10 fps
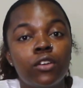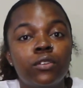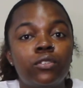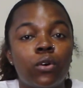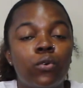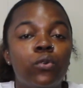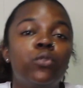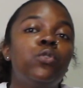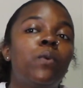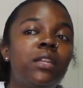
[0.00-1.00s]
So
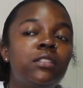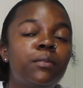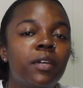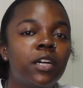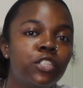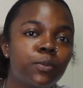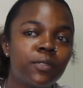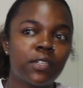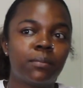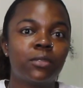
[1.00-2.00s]
you want it to be 100%
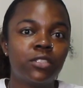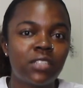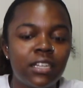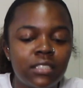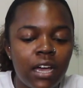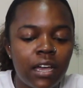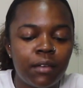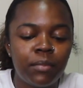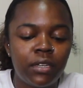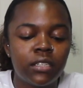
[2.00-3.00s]
mercerized
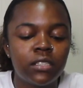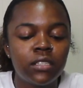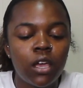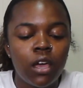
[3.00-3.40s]
cotton, because